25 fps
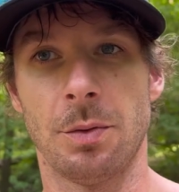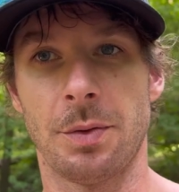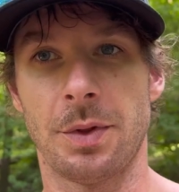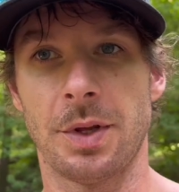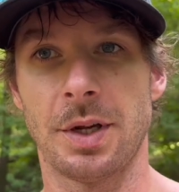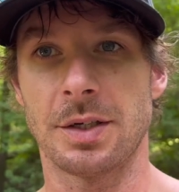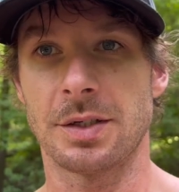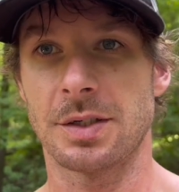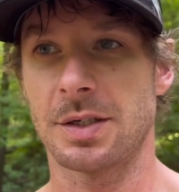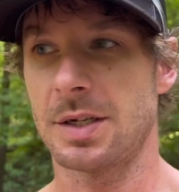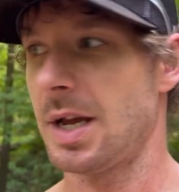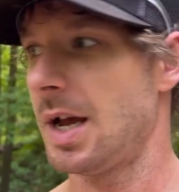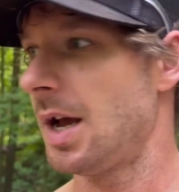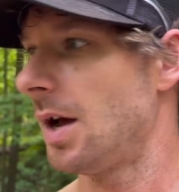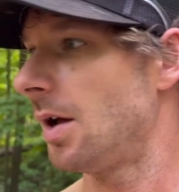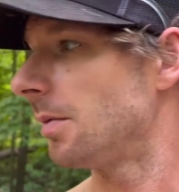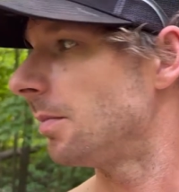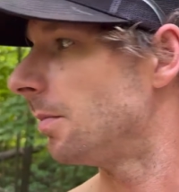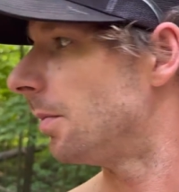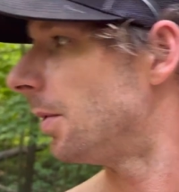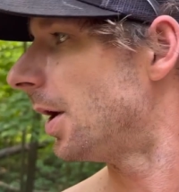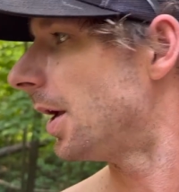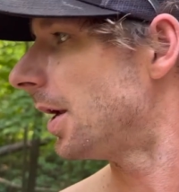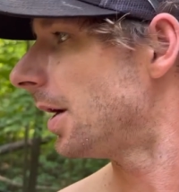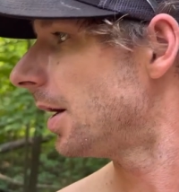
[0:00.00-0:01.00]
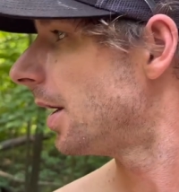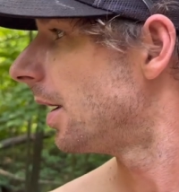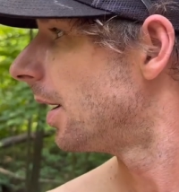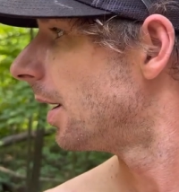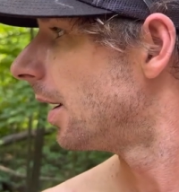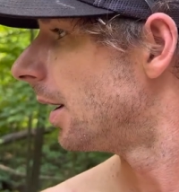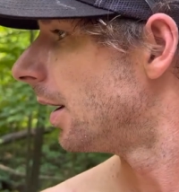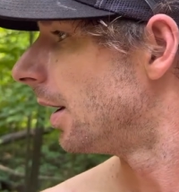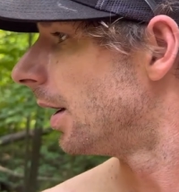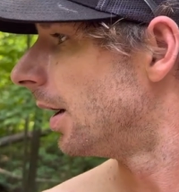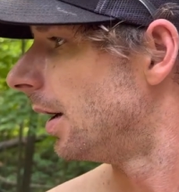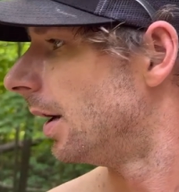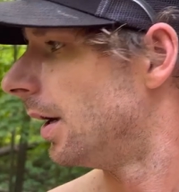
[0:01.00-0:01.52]
things down. But
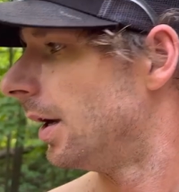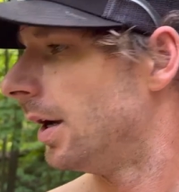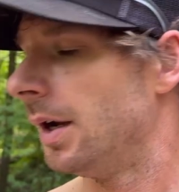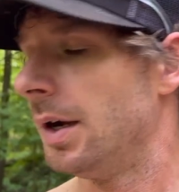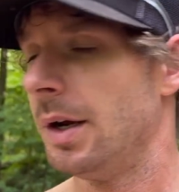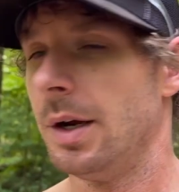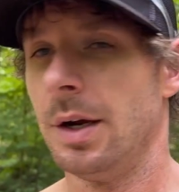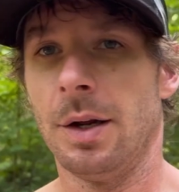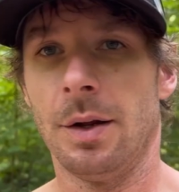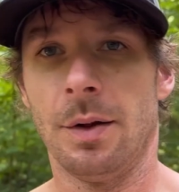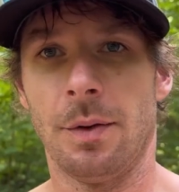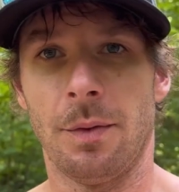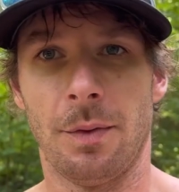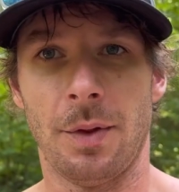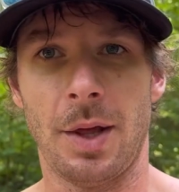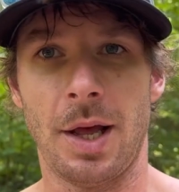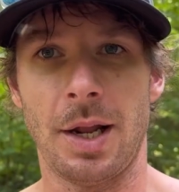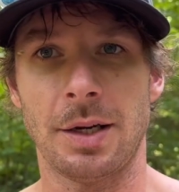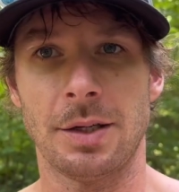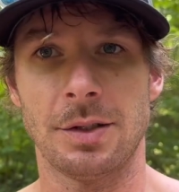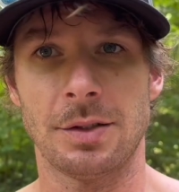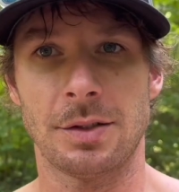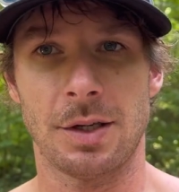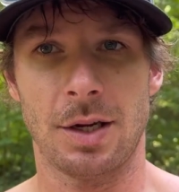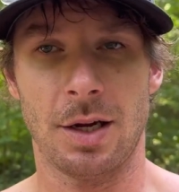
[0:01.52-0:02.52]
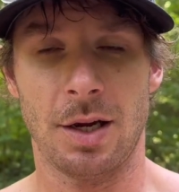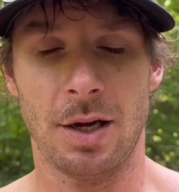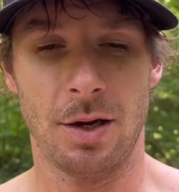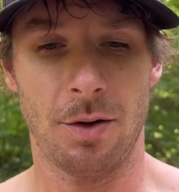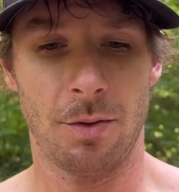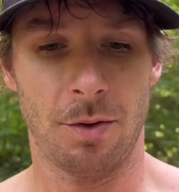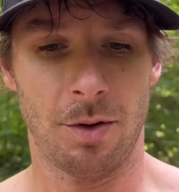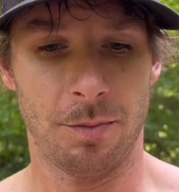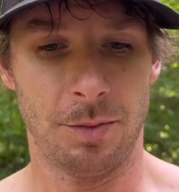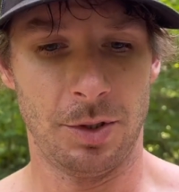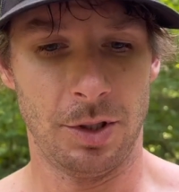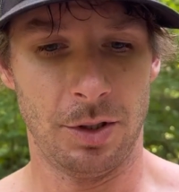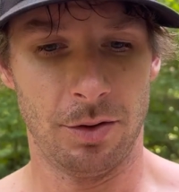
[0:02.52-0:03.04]
that is
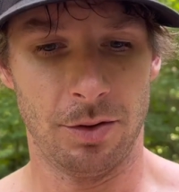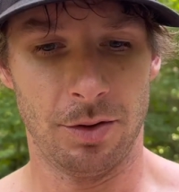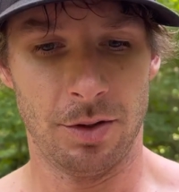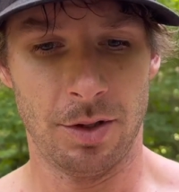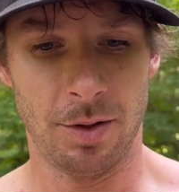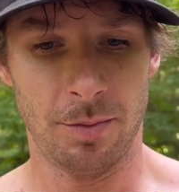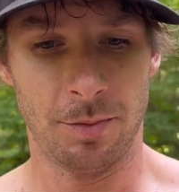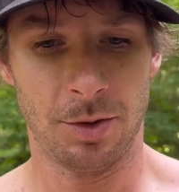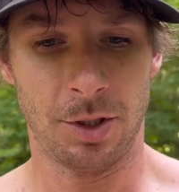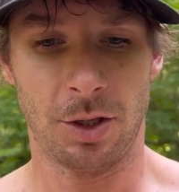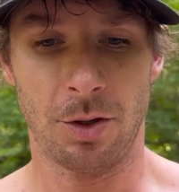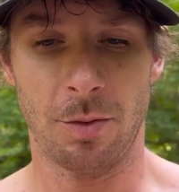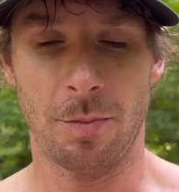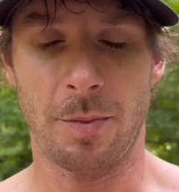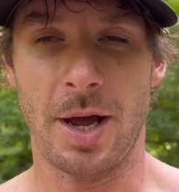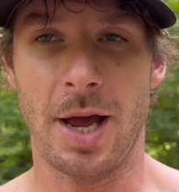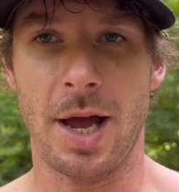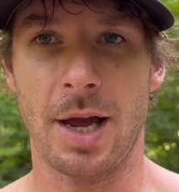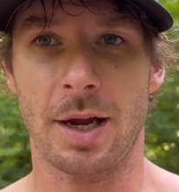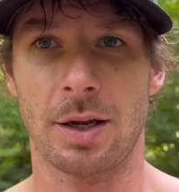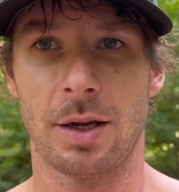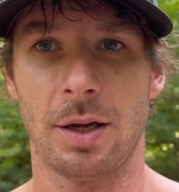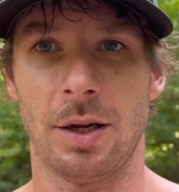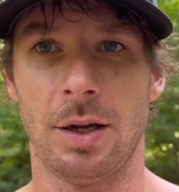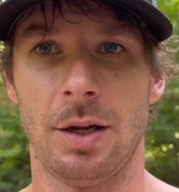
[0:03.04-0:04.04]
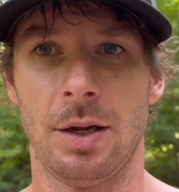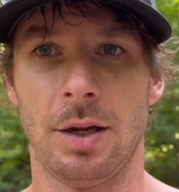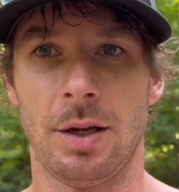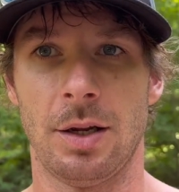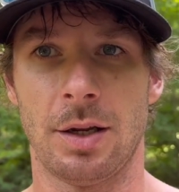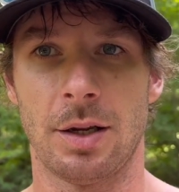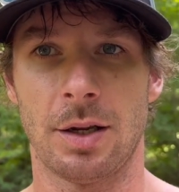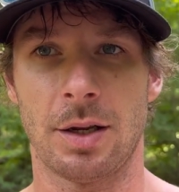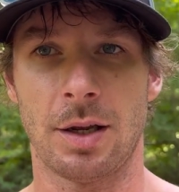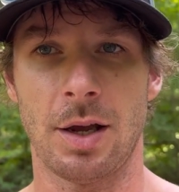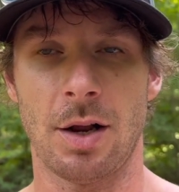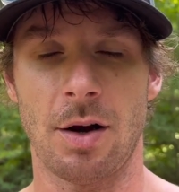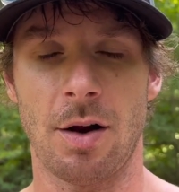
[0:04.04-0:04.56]
what I'm doing. I'm going to go back,
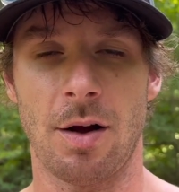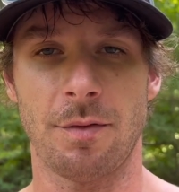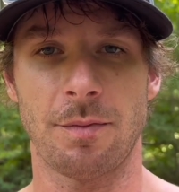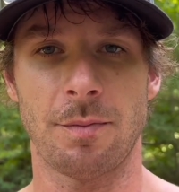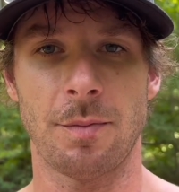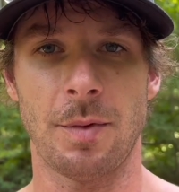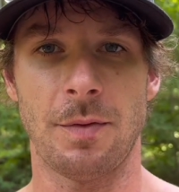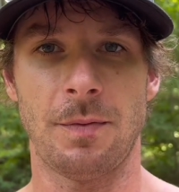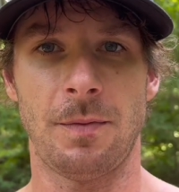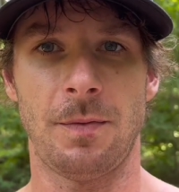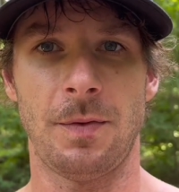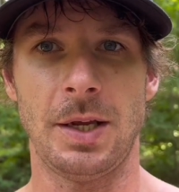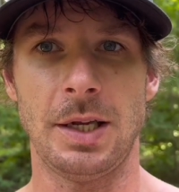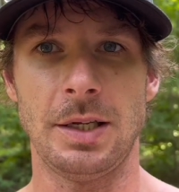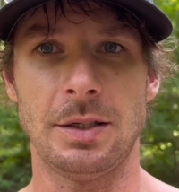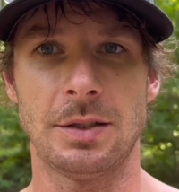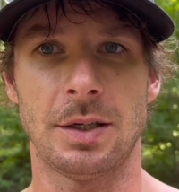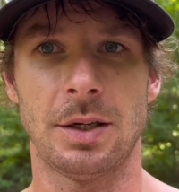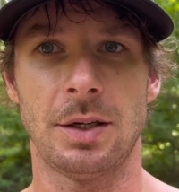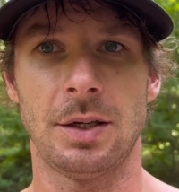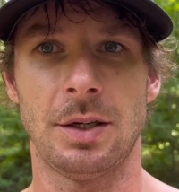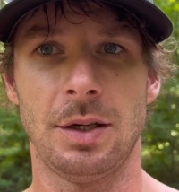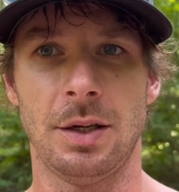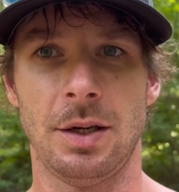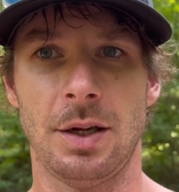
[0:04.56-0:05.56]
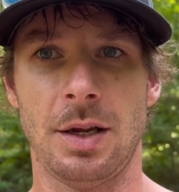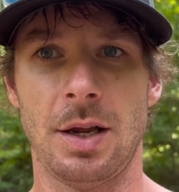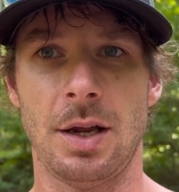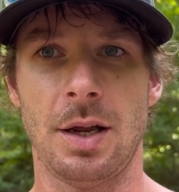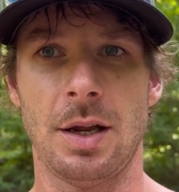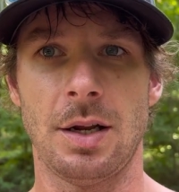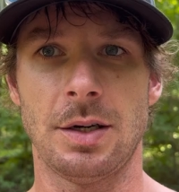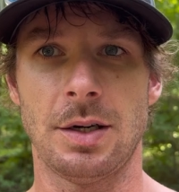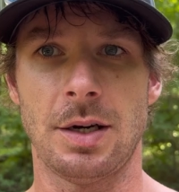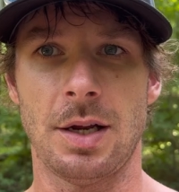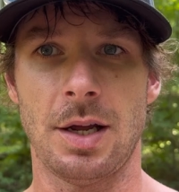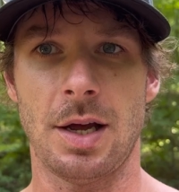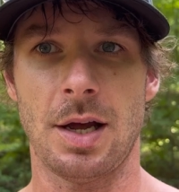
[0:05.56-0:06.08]
get off my feet,
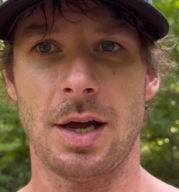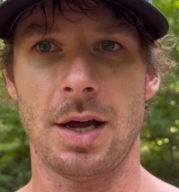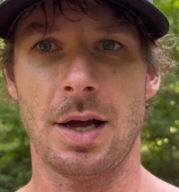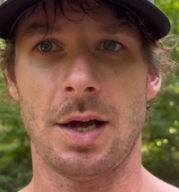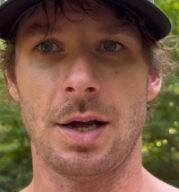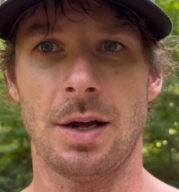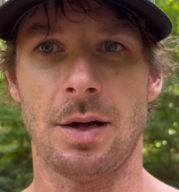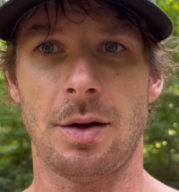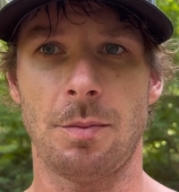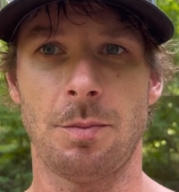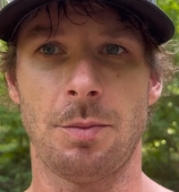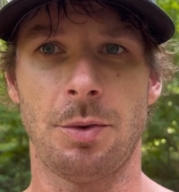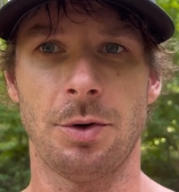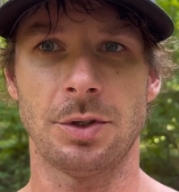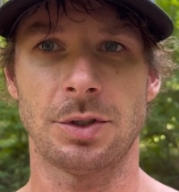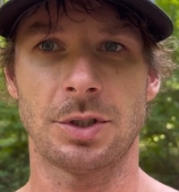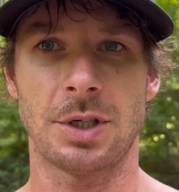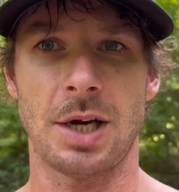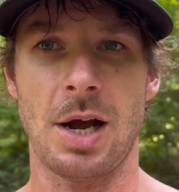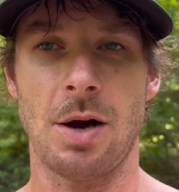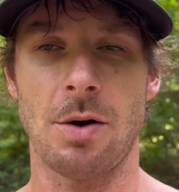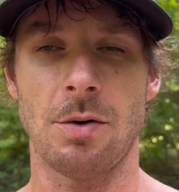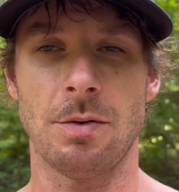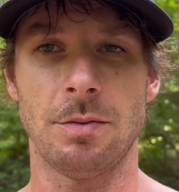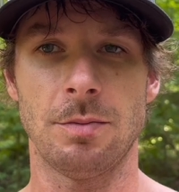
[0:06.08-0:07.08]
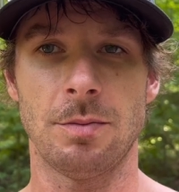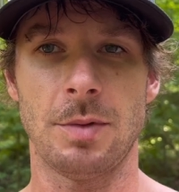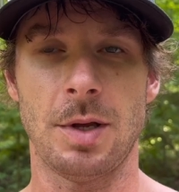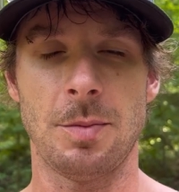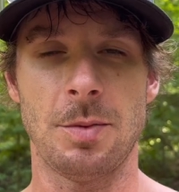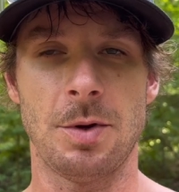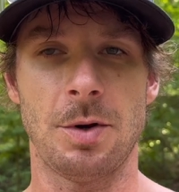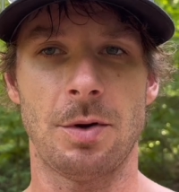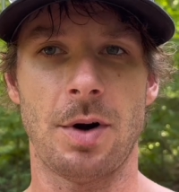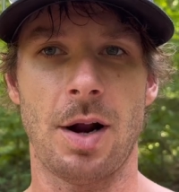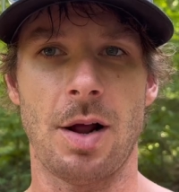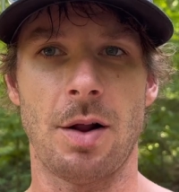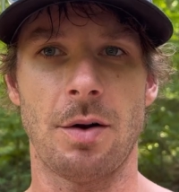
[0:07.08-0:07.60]
and I'll push out maybe
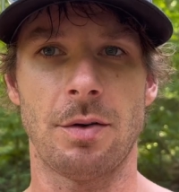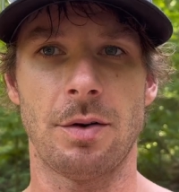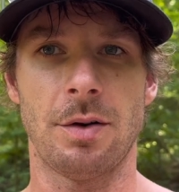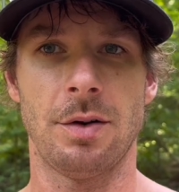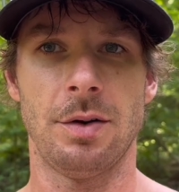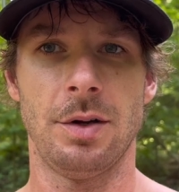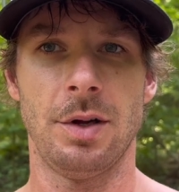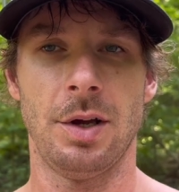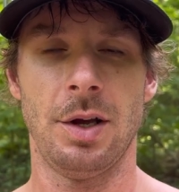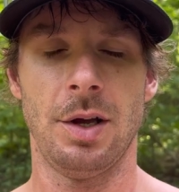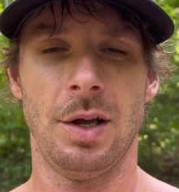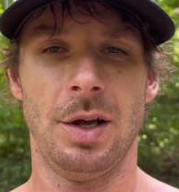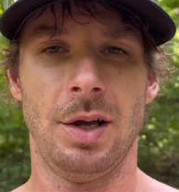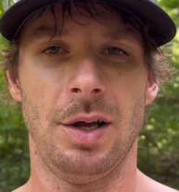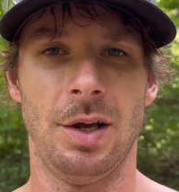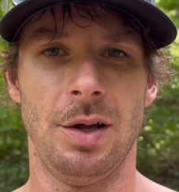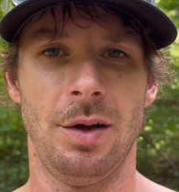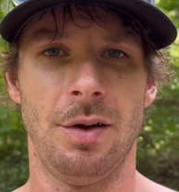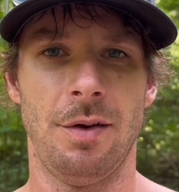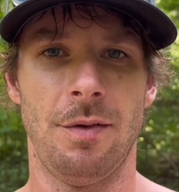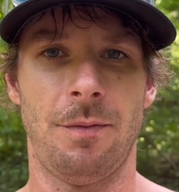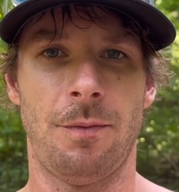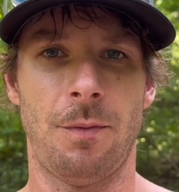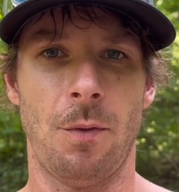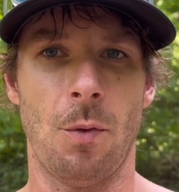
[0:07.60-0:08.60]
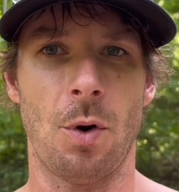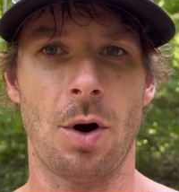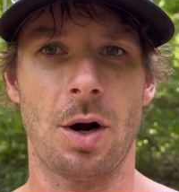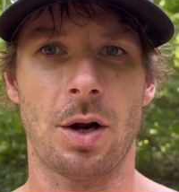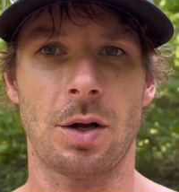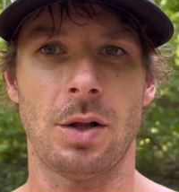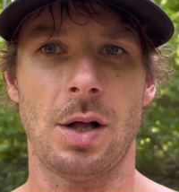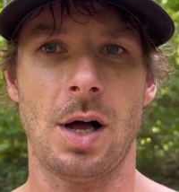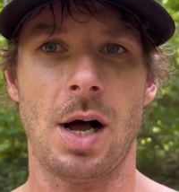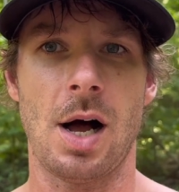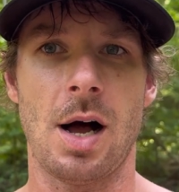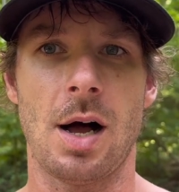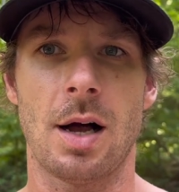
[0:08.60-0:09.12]
around 4
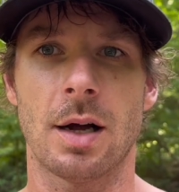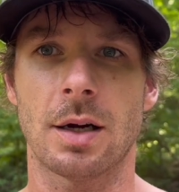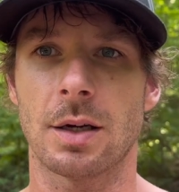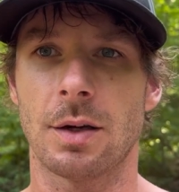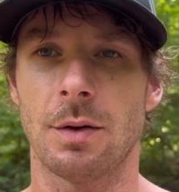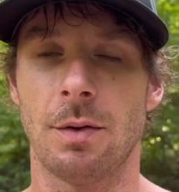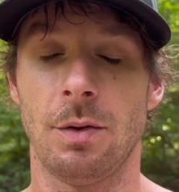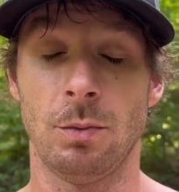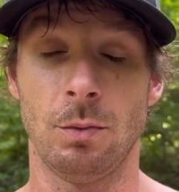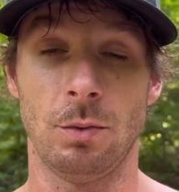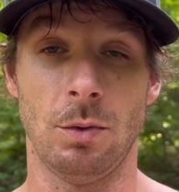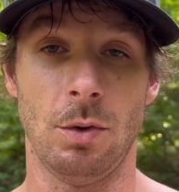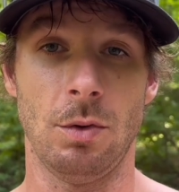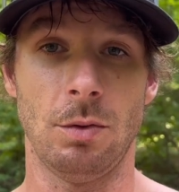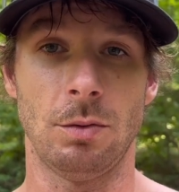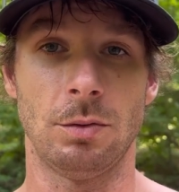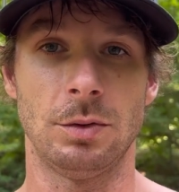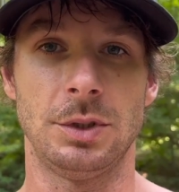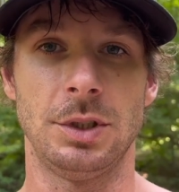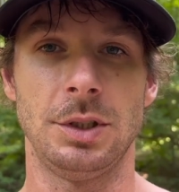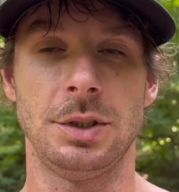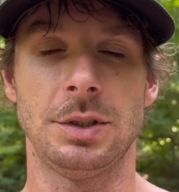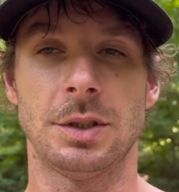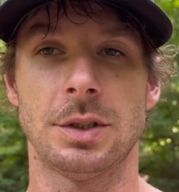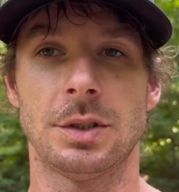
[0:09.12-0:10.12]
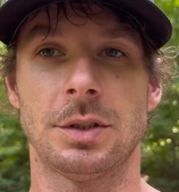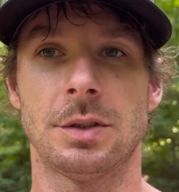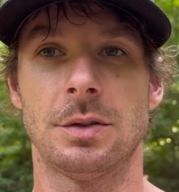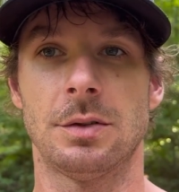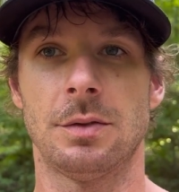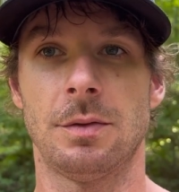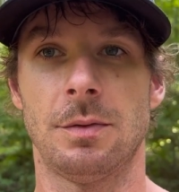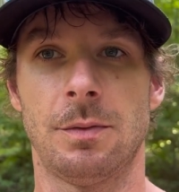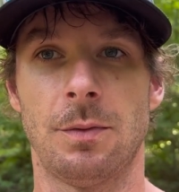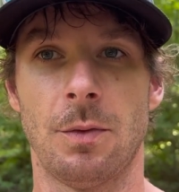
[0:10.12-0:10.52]
o'clock. Whoa, Jesus.